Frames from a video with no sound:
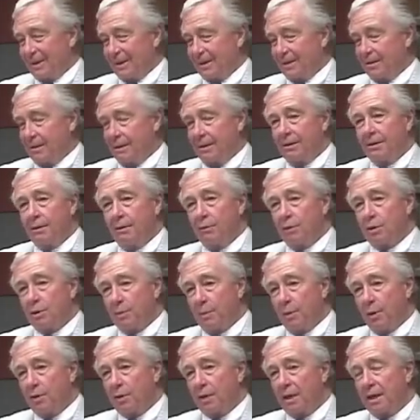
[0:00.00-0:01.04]
She was
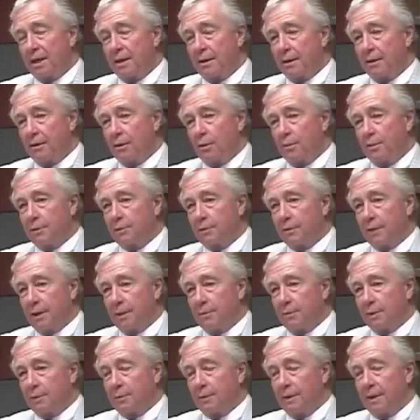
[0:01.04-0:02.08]
supposedly the
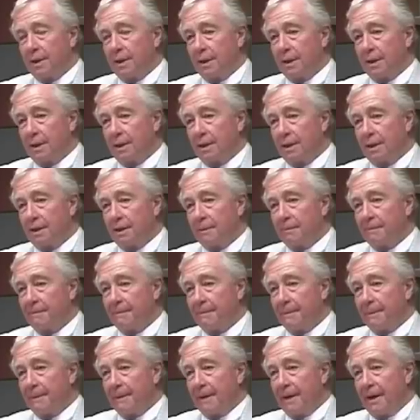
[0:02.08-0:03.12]
go-between between
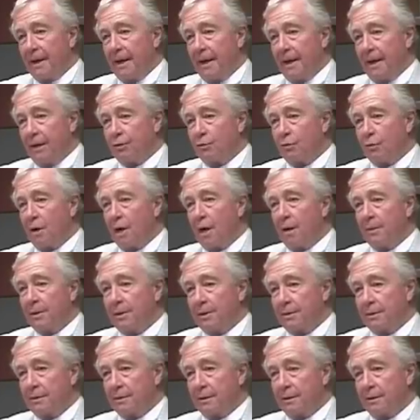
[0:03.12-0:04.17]
Ash
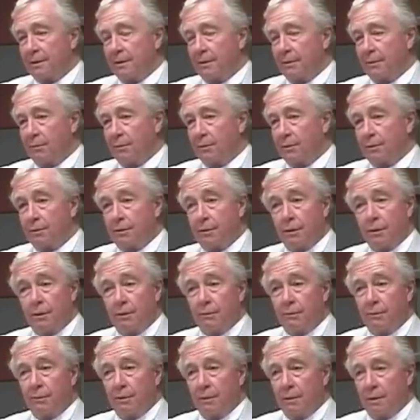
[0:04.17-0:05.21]
Robinson, who was
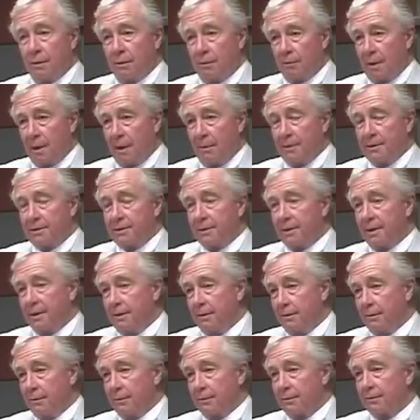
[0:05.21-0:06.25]
Joan Robinson
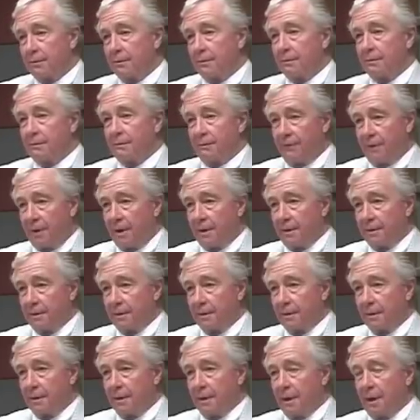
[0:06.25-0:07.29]
Hill's
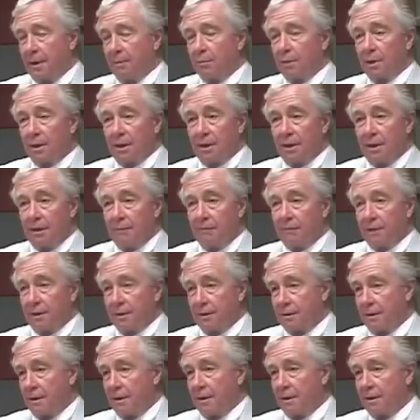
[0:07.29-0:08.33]
father, and believed
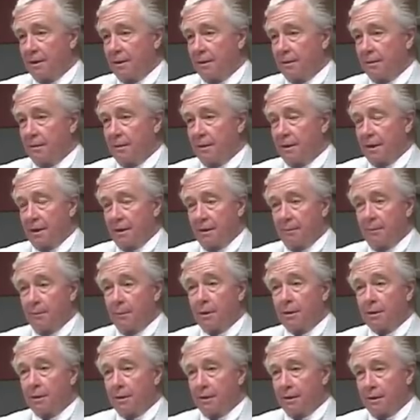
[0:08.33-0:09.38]
that John Hill had
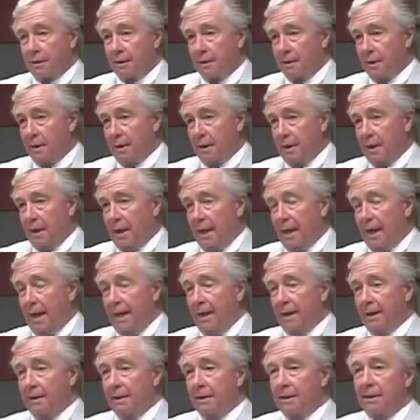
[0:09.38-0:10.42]
murdered her,
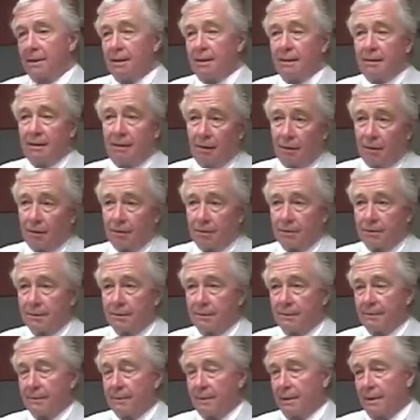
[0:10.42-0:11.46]
and the killers.
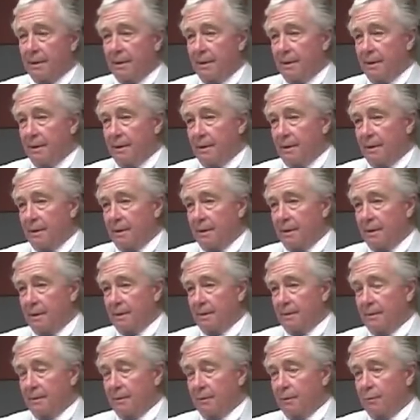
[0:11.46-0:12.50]

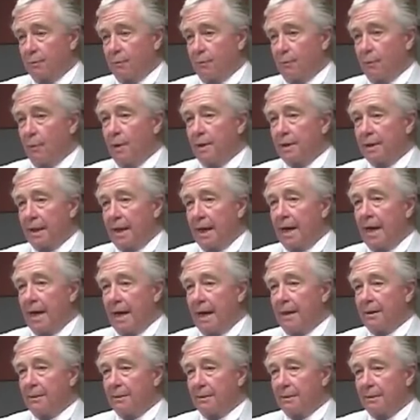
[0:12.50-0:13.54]
There was one
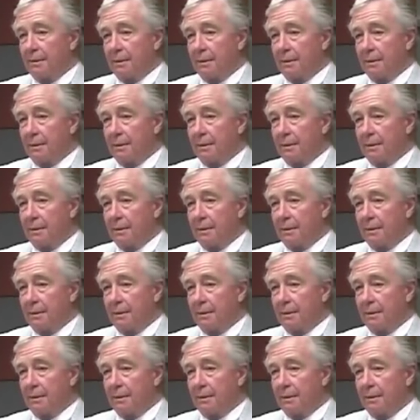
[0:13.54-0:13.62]
guy.